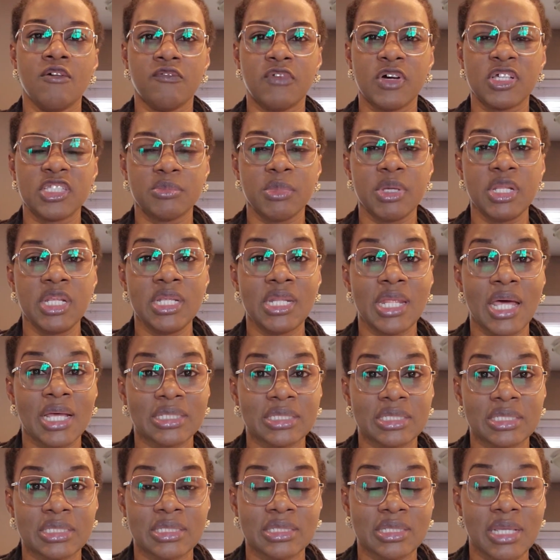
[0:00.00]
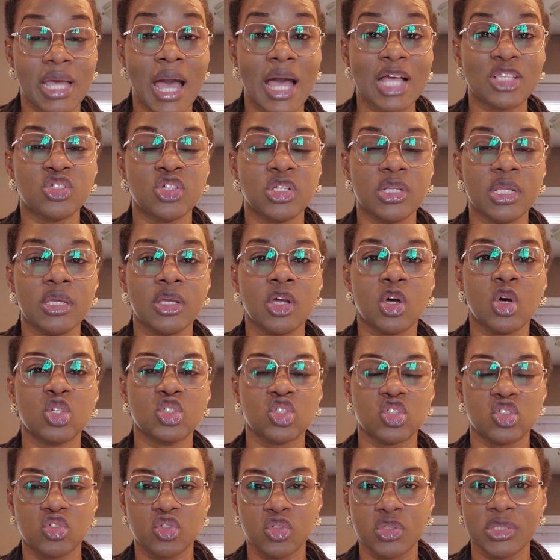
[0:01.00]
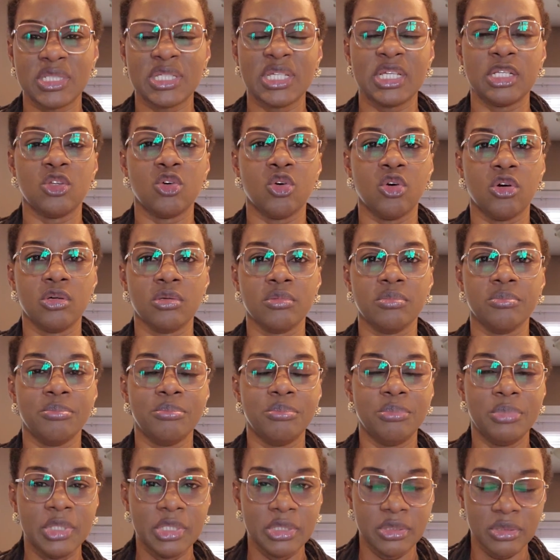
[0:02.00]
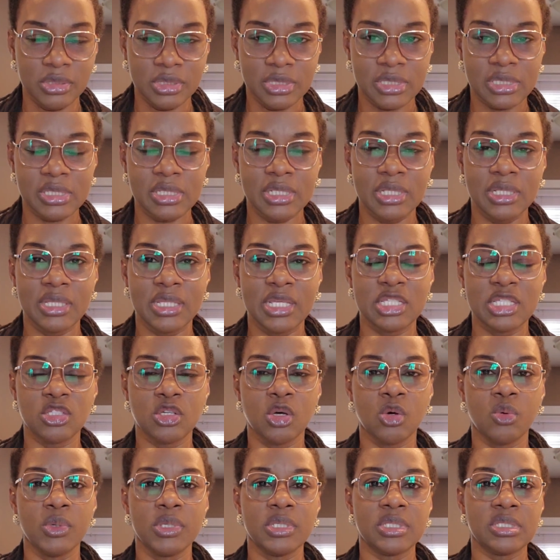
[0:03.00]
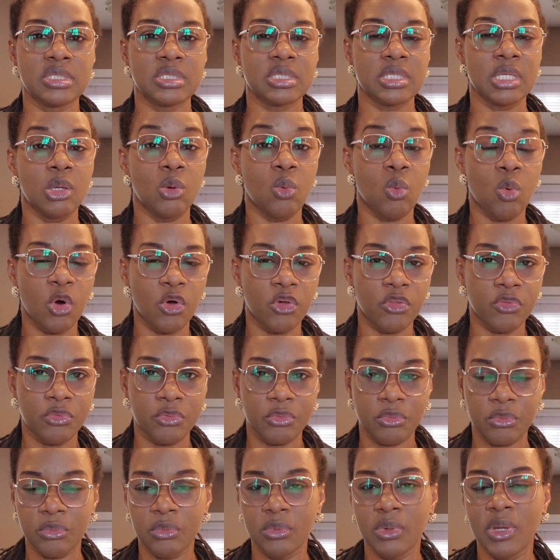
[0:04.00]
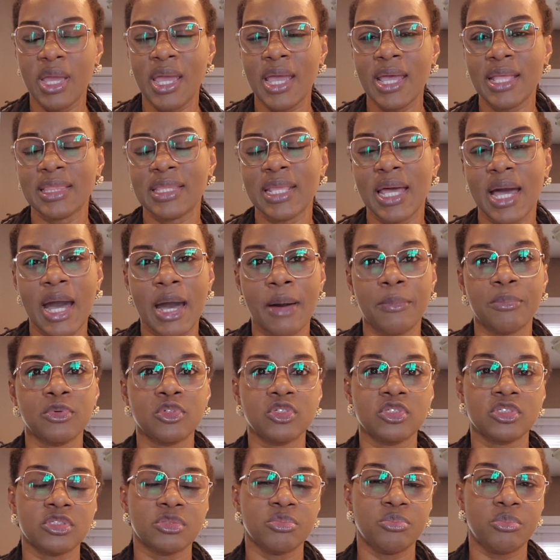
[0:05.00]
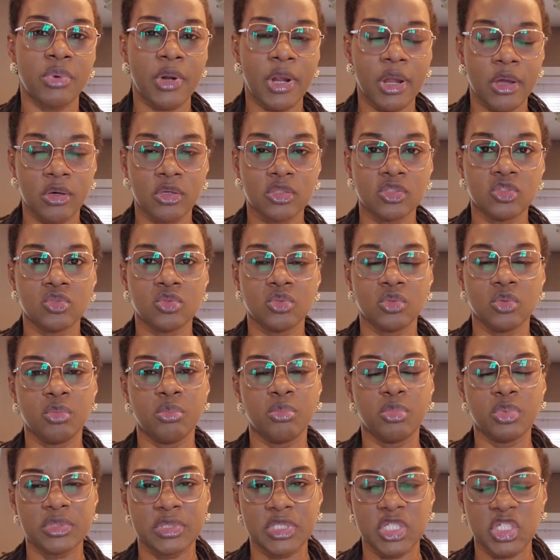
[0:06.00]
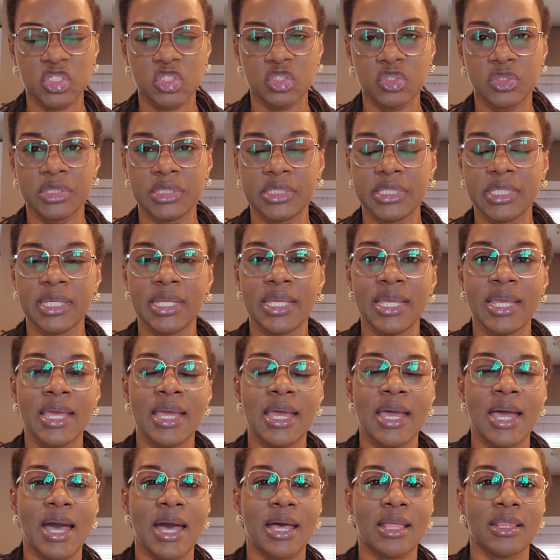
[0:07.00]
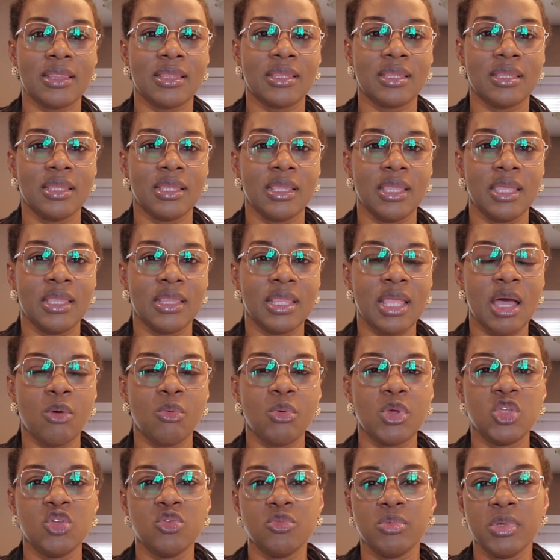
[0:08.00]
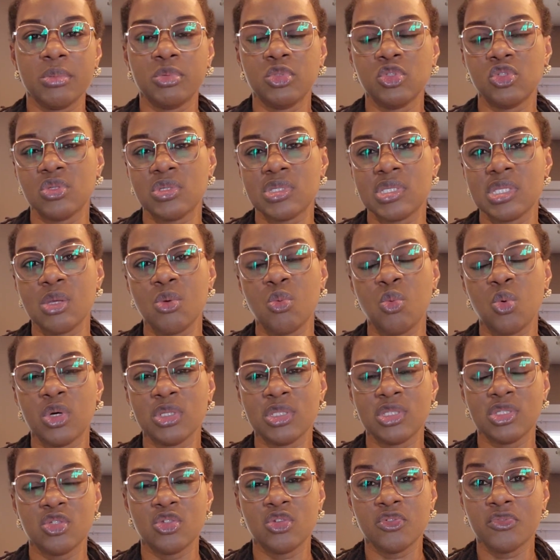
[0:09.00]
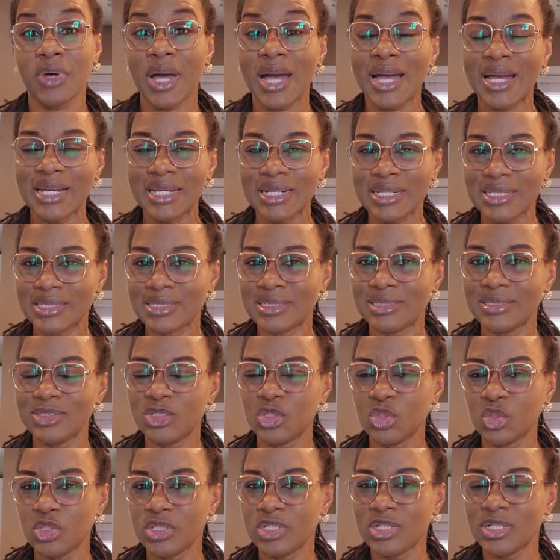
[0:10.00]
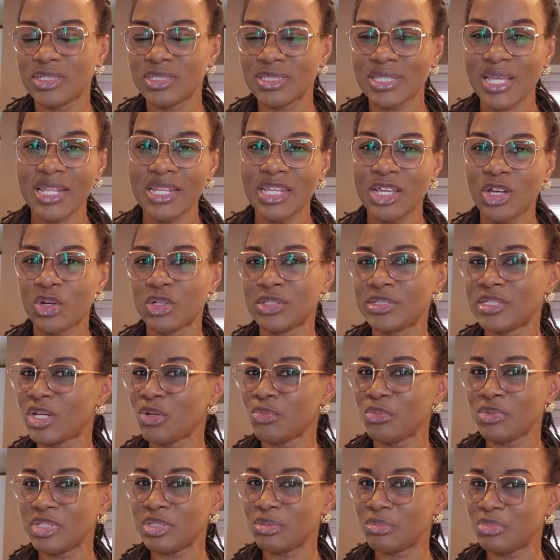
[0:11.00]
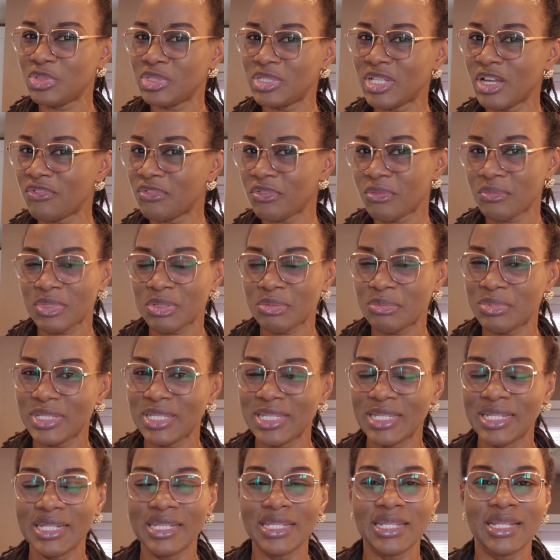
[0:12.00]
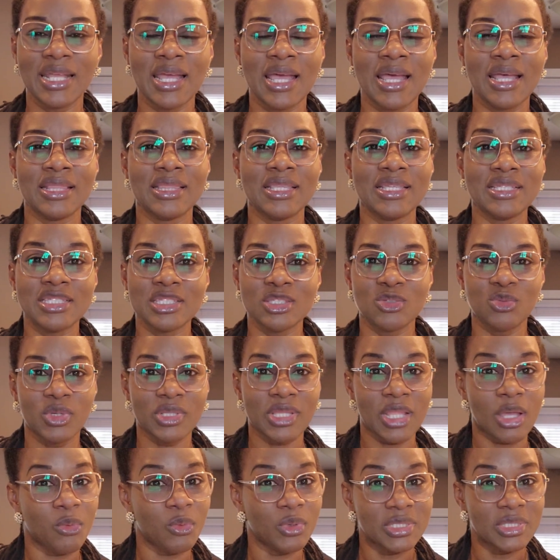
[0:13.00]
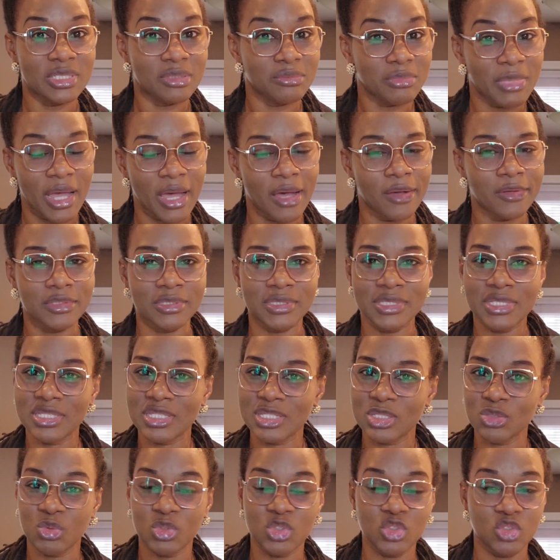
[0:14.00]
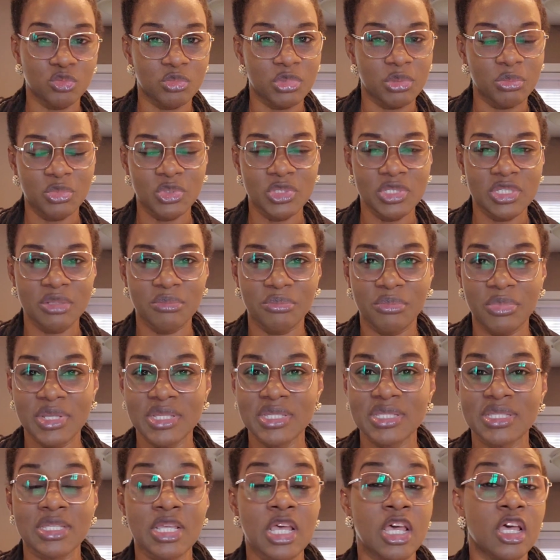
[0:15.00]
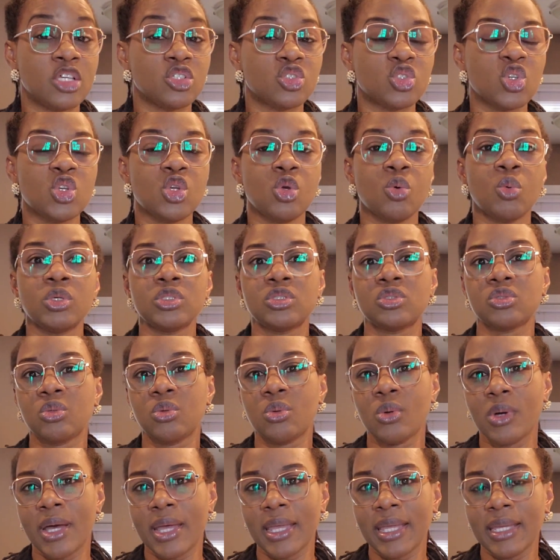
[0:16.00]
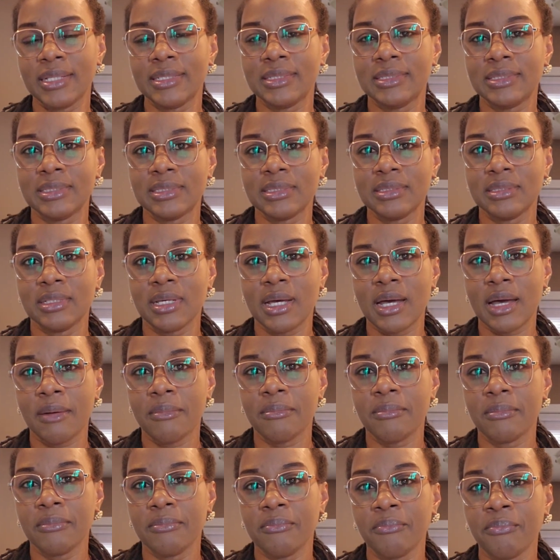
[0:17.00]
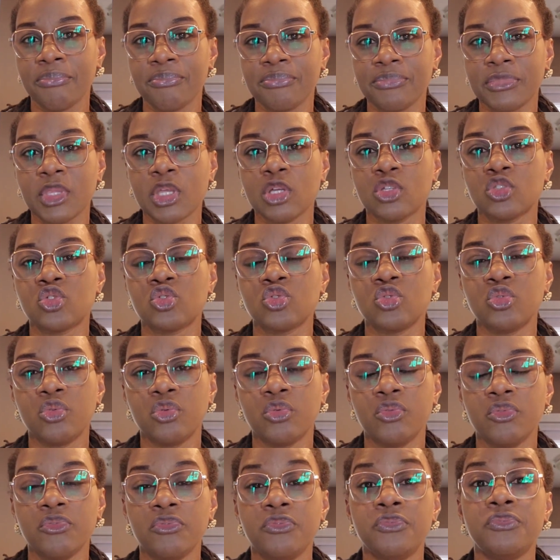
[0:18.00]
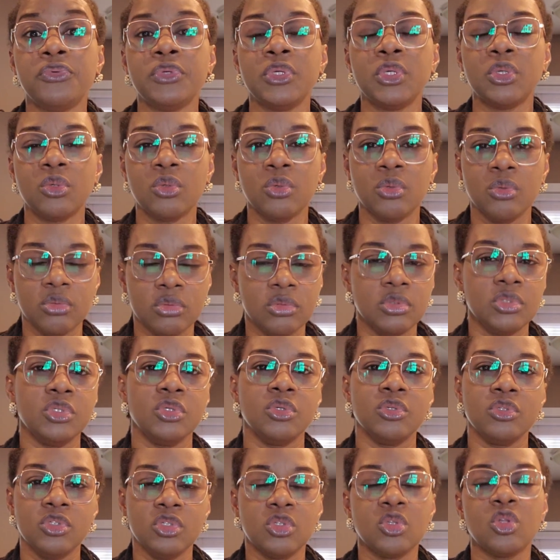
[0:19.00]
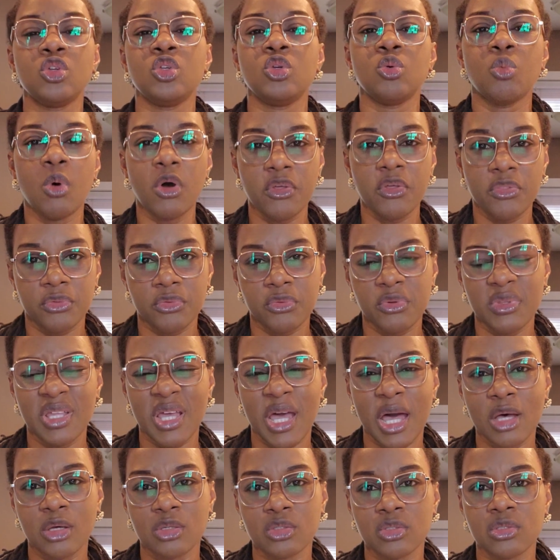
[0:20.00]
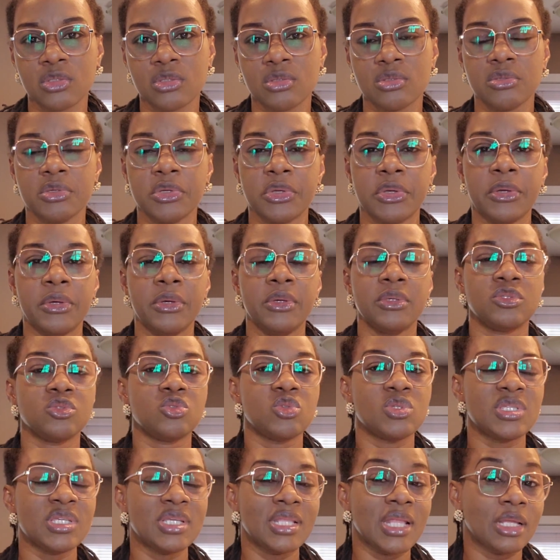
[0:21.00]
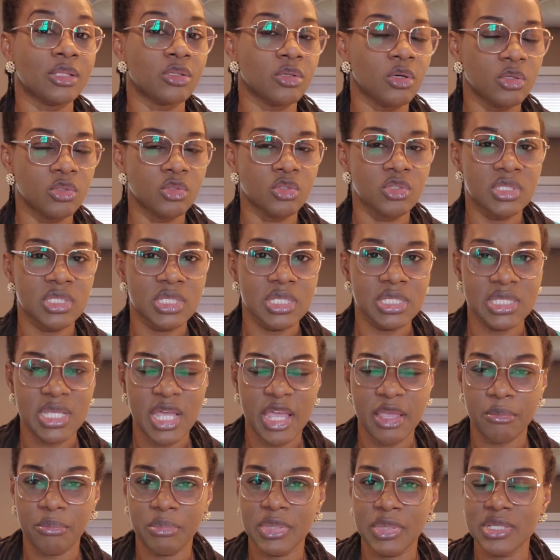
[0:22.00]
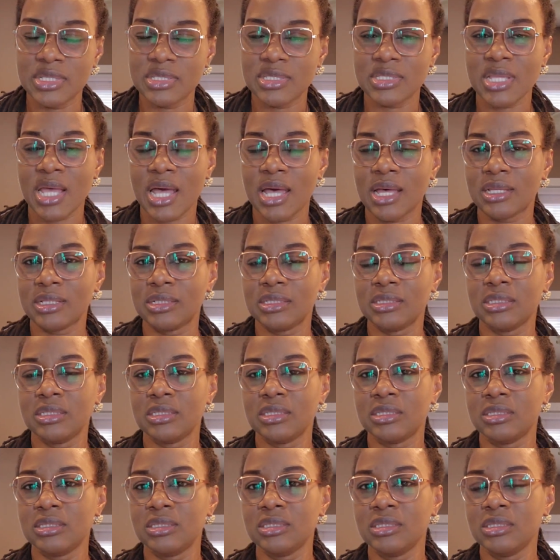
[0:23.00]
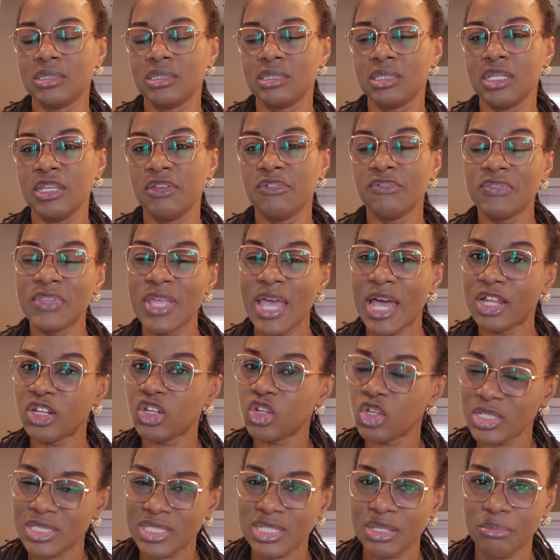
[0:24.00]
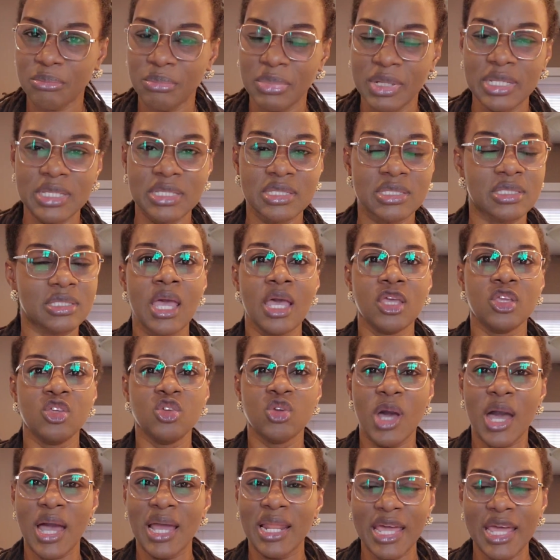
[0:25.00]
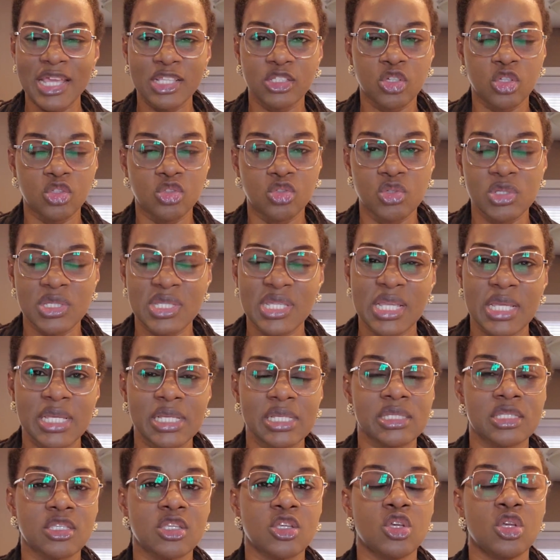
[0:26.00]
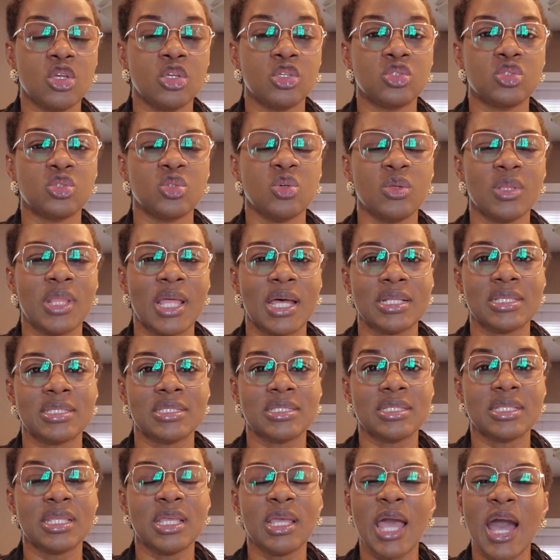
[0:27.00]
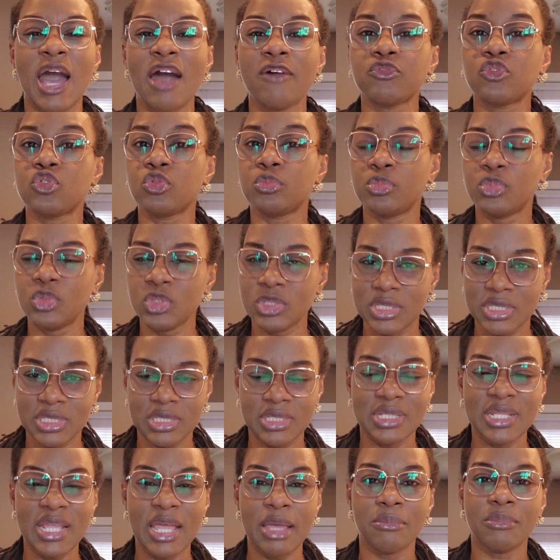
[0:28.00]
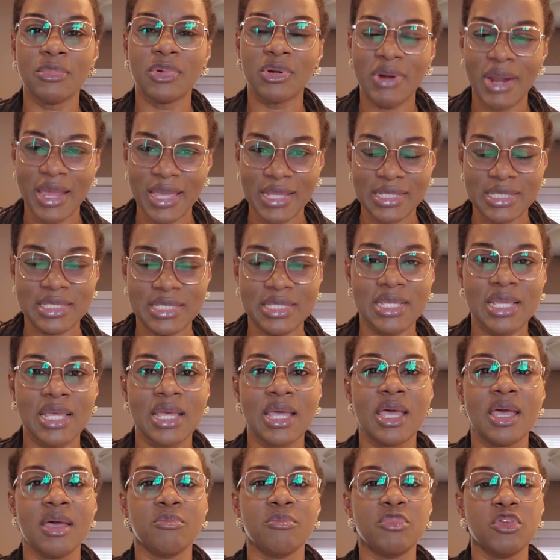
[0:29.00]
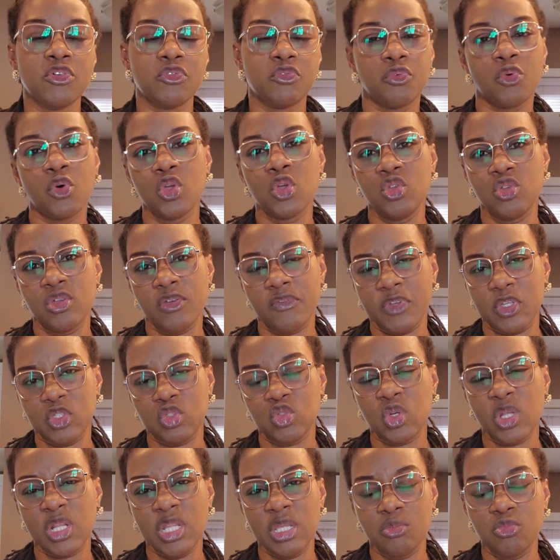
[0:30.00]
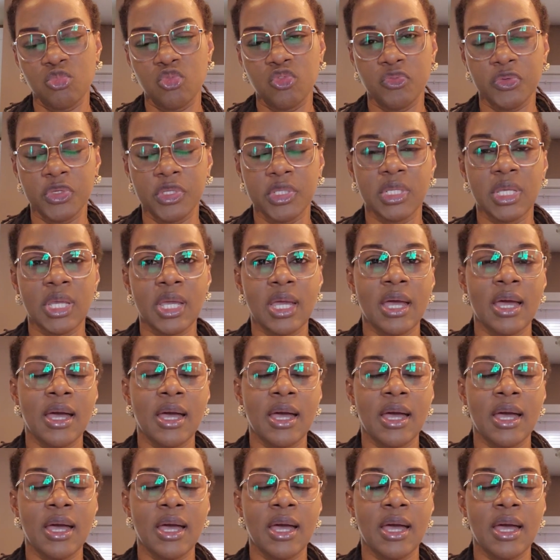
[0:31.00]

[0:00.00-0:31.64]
For as many that's actually constructed or built, there's always a walkthrough that happens prior to possession day. And in that way, you'll be able to see what you've agreed. They signed a contract with the builder from the beginning. This is what I want in my house. This is what should be put in place. So you want to go ahead to view, you walk through the house to see that all those things are in place. And if they are not in place, you highlight all those things so that they have to put them right before you eventually move in.